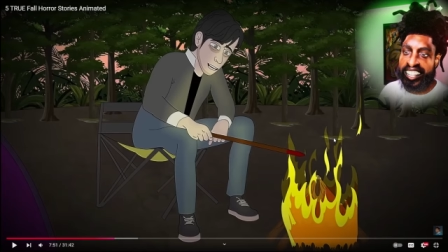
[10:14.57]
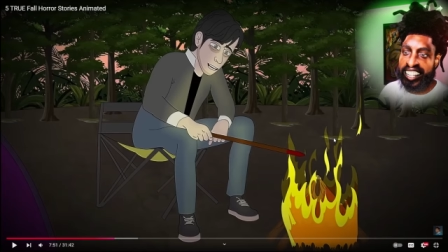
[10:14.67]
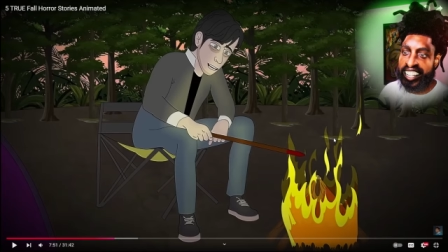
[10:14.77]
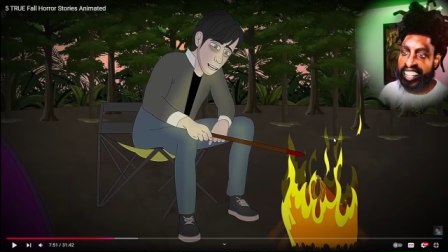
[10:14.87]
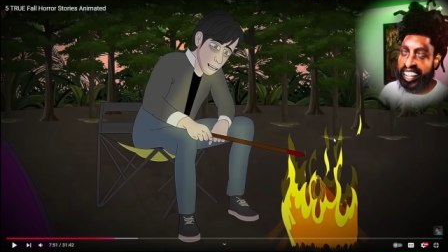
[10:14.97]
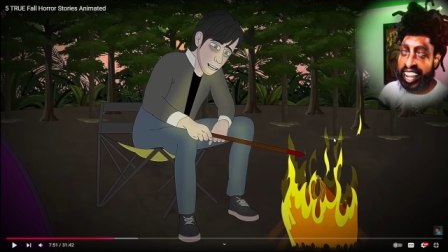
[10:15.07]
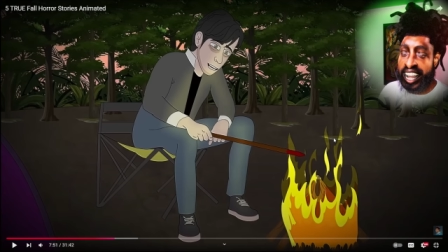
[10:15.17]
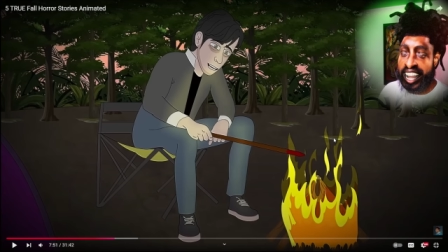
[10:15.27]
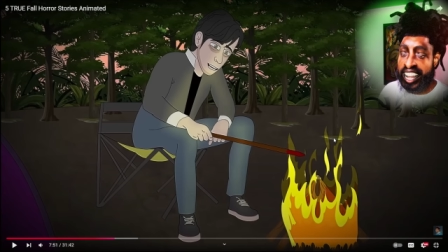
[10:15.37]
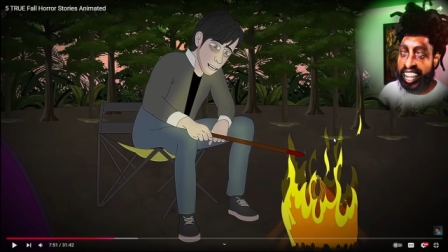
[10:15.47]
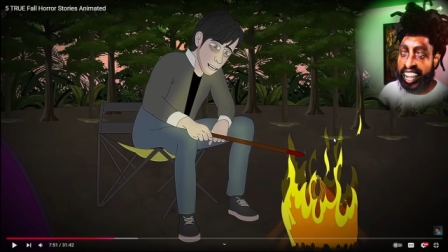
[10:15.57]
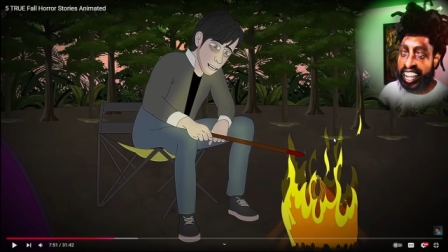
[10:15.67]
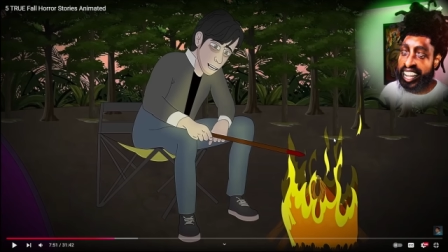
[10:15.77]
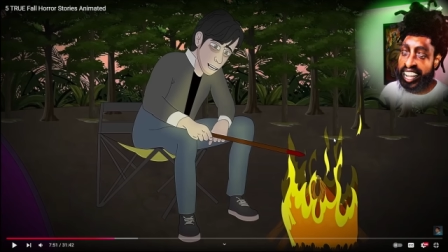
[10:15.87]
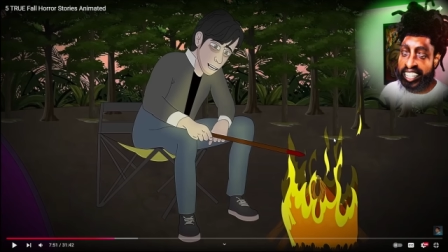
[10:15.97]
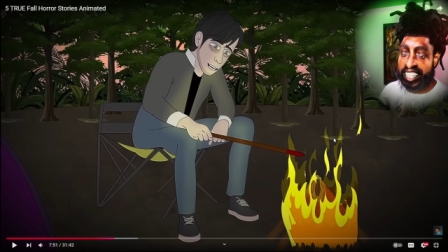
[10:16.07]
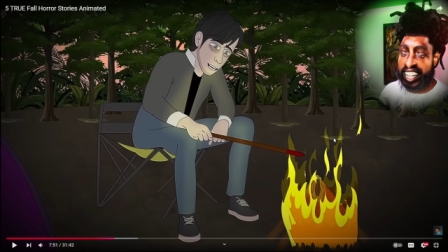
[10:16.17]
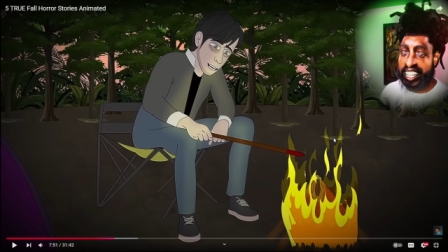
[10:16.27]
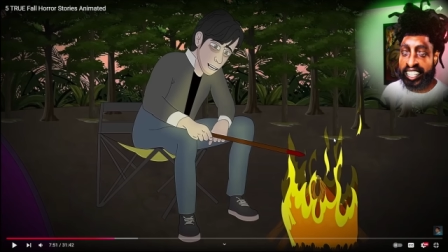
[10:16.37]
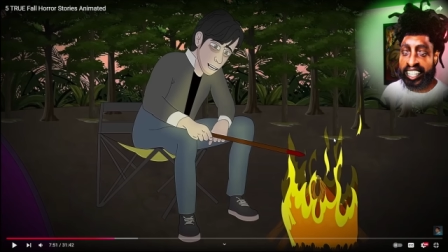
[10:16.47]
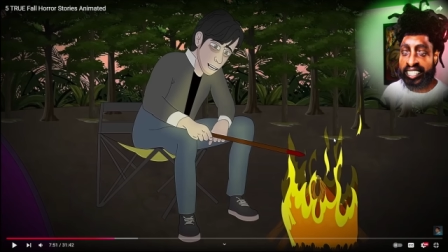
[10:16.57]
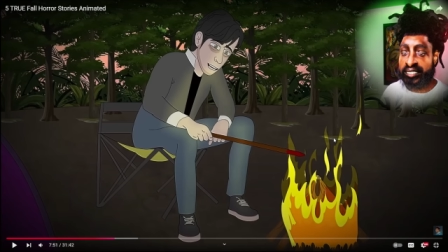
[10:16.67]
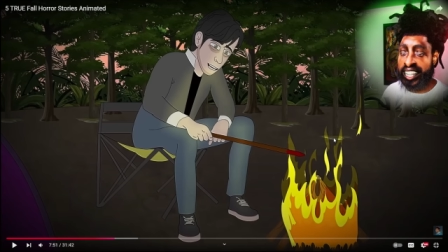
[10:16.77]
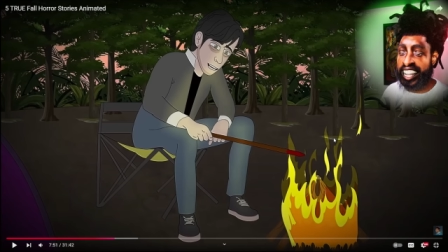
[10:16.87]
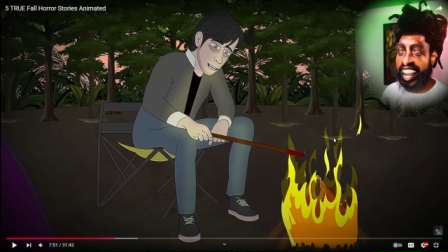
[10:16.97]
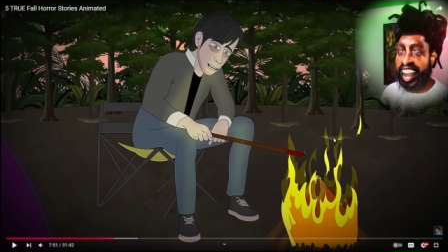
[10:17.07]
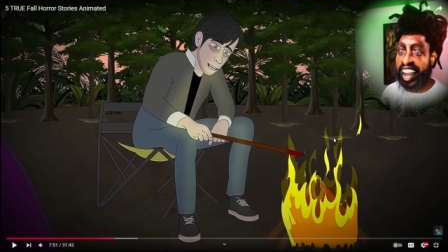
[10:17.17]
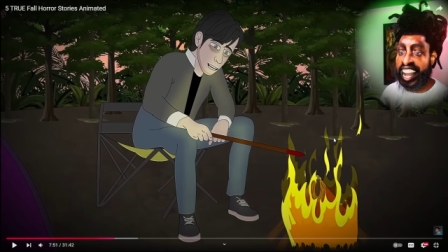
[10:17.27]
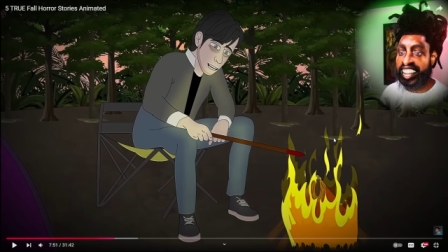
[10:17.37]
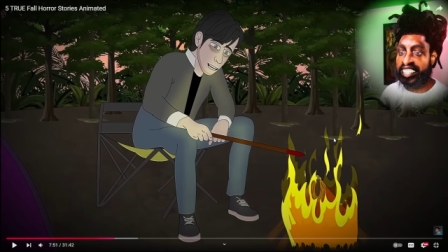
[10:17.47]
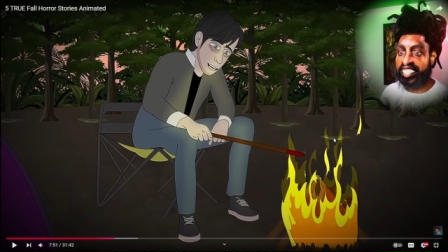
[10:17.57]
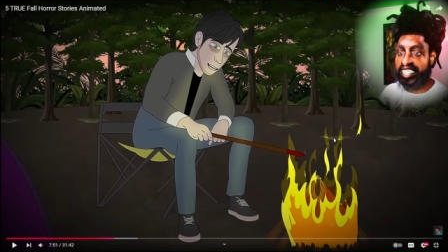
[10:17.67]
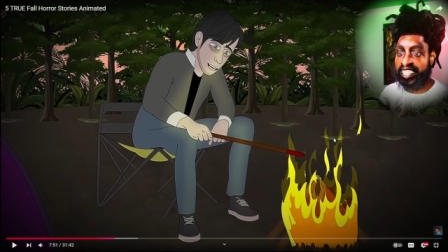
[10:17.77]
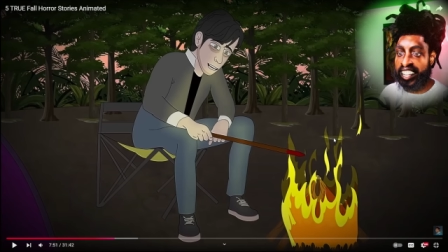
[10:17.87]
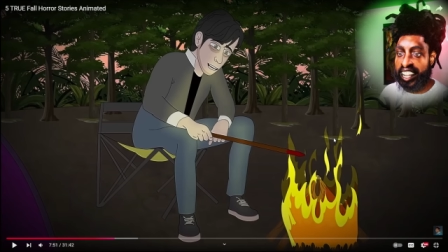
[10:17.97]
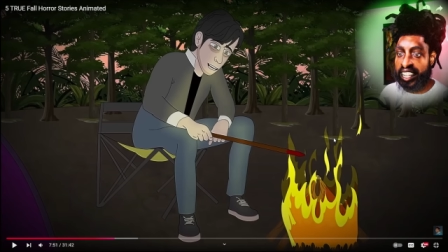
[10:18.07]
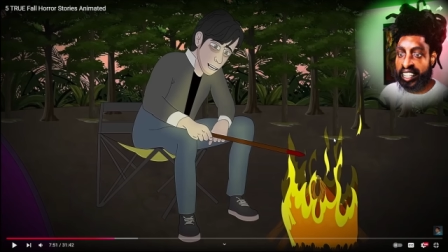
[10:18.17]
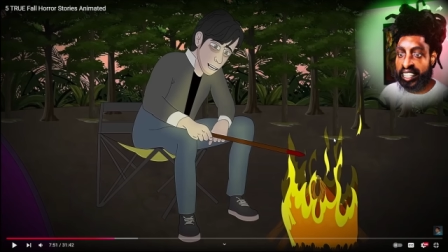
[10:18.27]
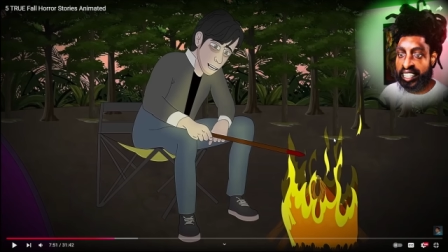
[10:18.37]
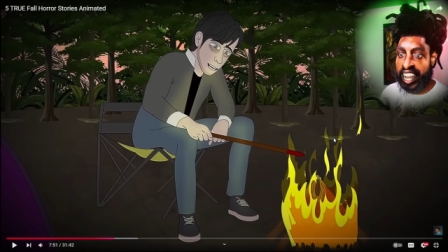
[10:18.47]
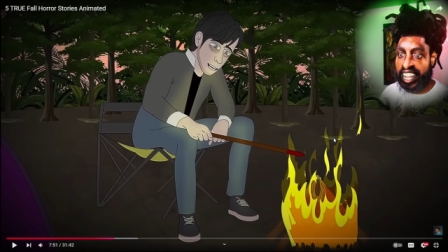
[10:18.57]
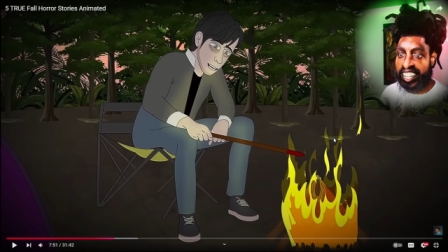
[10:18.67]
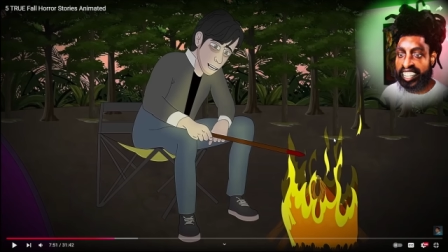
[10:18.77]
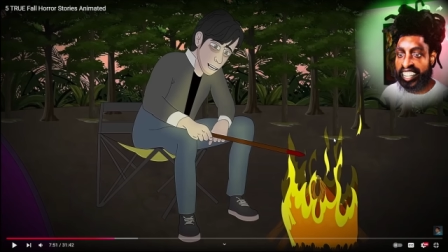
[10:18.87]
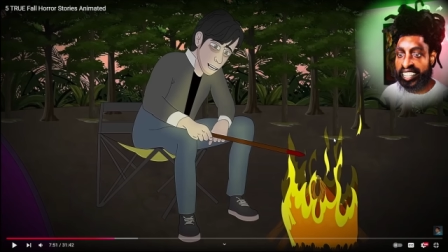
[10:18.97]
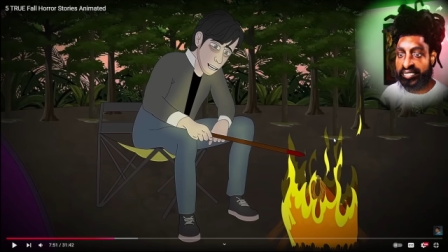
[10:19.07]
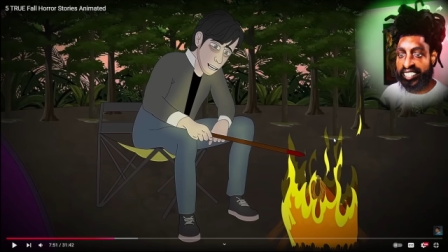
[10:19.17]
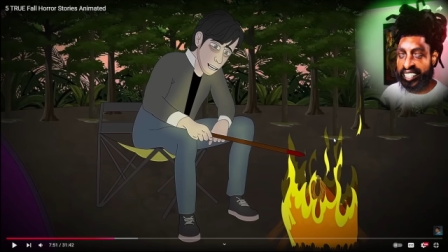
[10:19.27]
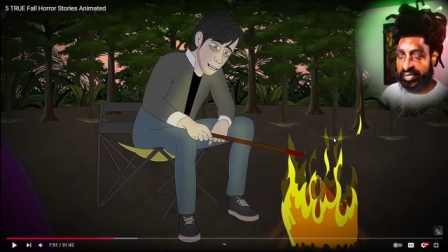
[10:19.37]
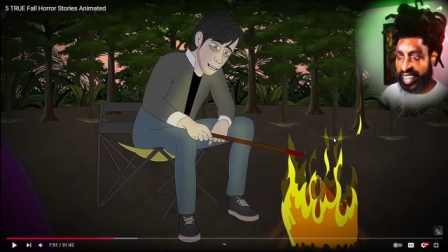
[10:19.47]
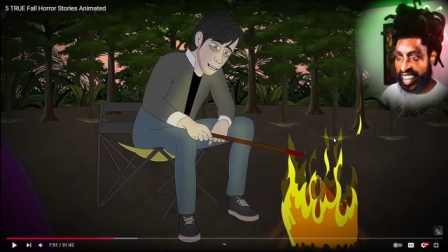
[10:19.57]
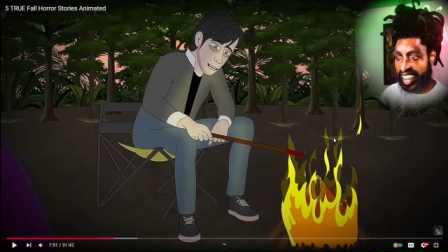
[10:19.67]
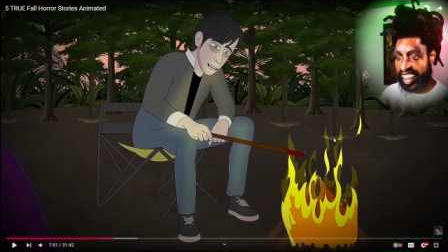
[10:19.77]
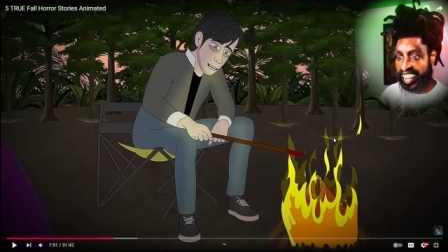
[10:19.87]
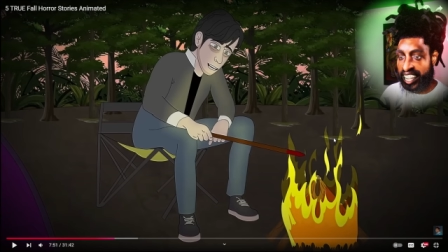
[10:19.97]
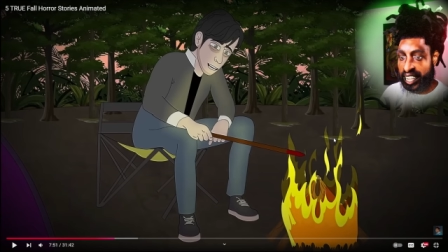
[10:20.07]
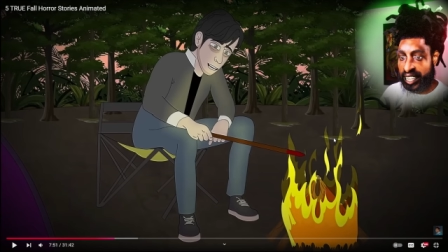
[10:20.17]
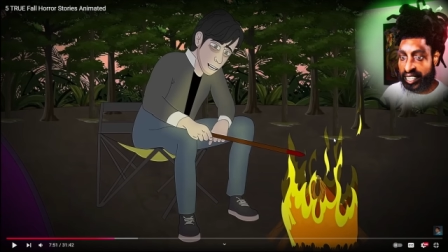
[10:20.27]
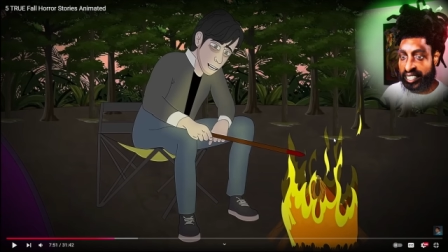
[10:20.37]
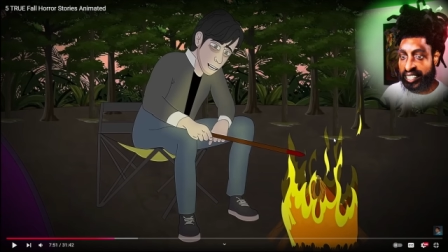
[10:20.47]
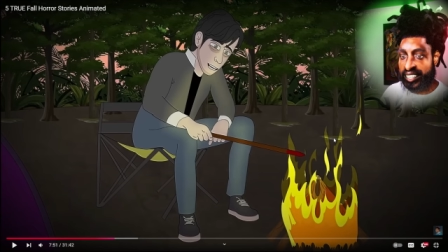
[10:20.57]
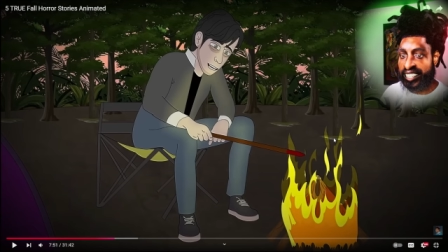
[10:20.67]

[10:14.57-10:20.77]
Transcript: I gotta have, even if it's me live on the phone, like, or something, somebody gotta know